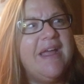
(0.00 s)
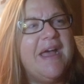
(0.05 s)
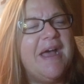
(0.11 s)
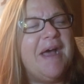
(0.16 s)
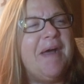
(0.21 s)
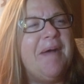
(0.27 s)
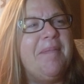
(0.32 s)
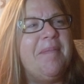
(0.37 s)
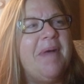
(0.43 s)

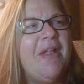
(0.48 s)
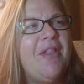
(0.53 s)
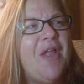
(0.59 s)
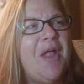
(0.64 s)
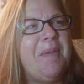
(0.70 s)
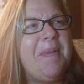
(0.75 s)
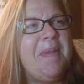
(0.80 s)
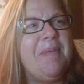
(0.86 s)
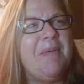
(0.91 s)
A
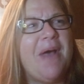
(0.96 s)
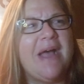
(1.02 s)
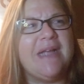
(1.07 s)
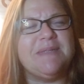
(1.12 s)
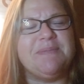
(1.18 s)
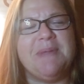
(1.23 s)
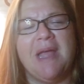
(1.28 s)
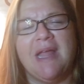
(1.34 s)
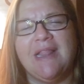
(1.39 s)
lot of people
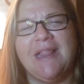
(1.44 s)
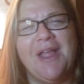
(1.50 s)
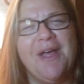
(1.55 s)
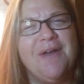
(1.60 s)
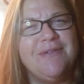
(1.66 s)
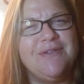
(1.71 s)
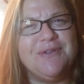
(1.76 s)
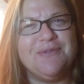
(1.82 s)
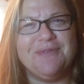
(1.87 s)
ask me, I
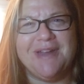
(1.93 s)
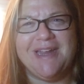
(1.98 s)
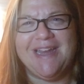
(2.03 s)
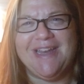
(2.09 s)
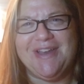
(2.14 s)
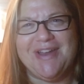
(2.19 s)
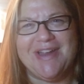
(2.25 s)
love to read.